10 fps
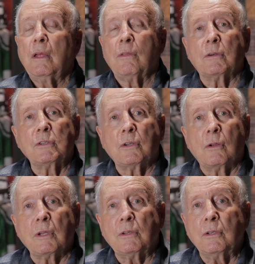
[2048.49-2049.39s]
Those were the
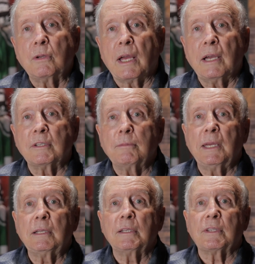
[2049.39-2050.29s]
only 2 guys that
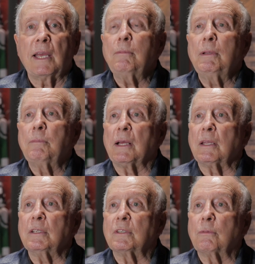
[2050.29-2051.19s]
made the Salmon
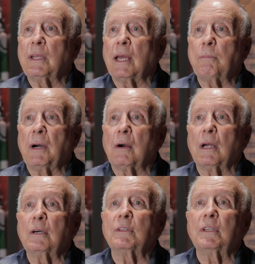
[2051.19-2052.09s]
Bellies when that
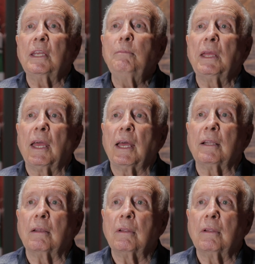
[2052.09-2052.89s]
powerhouse team they had.